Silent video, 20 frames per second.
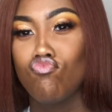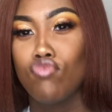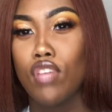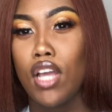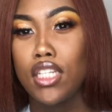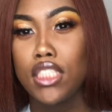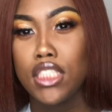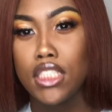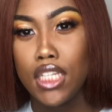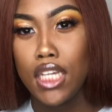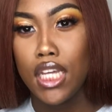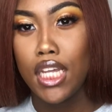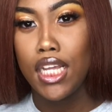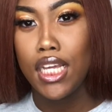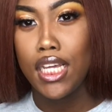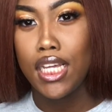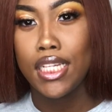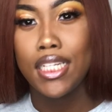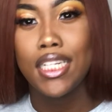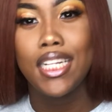how'd she get
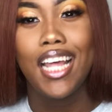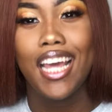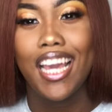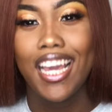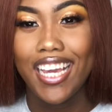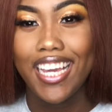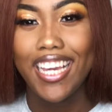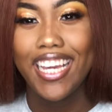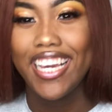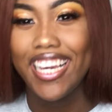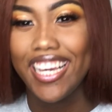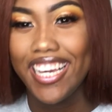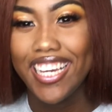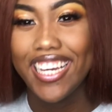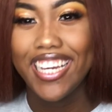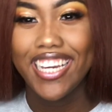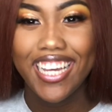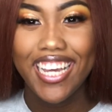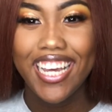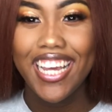in? Like,
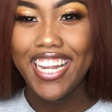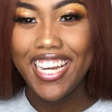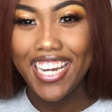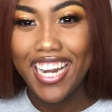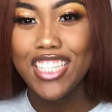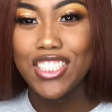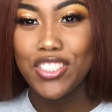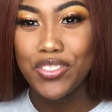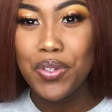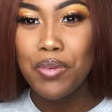that's